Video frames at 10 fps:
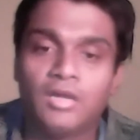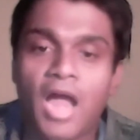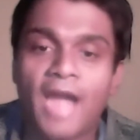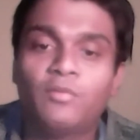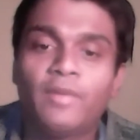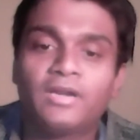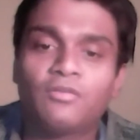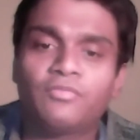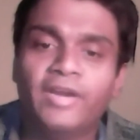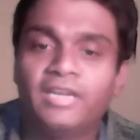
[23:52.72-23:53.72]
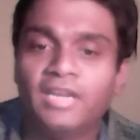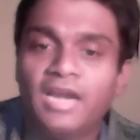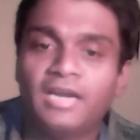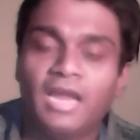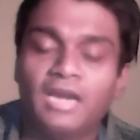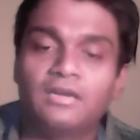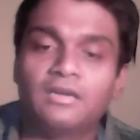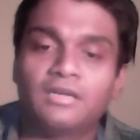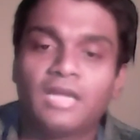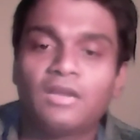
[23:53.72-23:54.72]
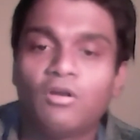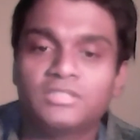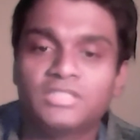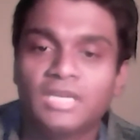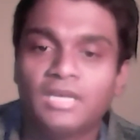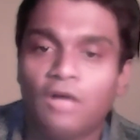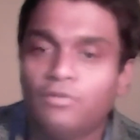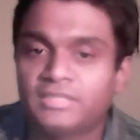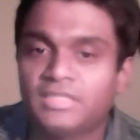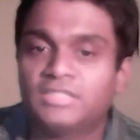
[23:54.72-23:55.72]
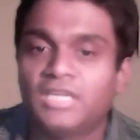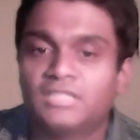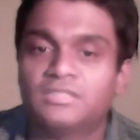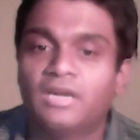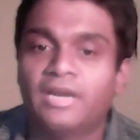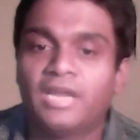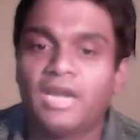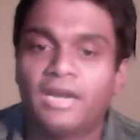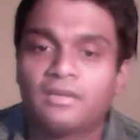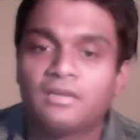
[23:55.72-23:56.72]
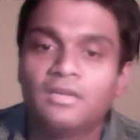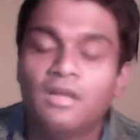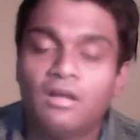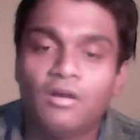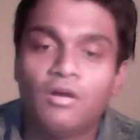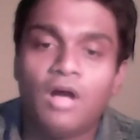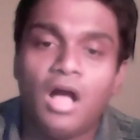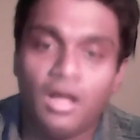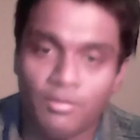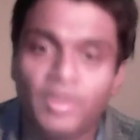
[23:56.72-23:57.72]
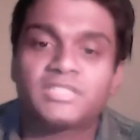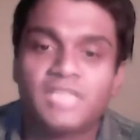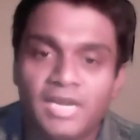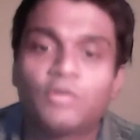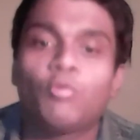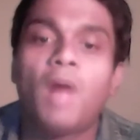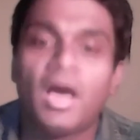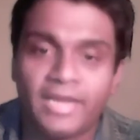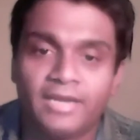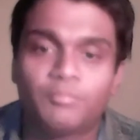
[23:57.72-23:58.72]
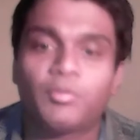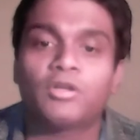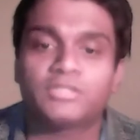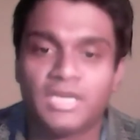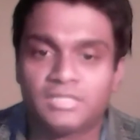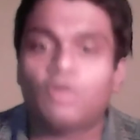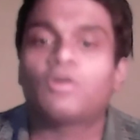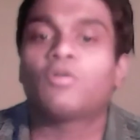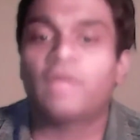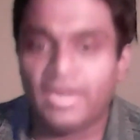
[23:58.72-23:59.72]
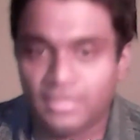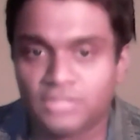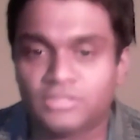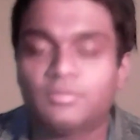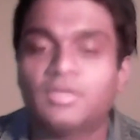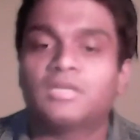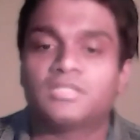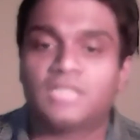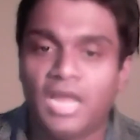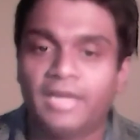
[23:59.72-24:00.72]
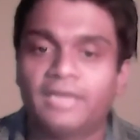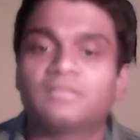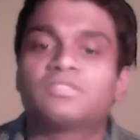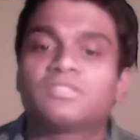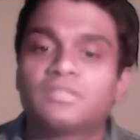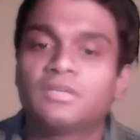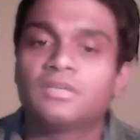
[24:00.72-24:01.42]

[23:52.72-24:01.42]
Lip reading: advent of internet and technology? How has it changed, the internet, personally, to market projects or to get customers, clients?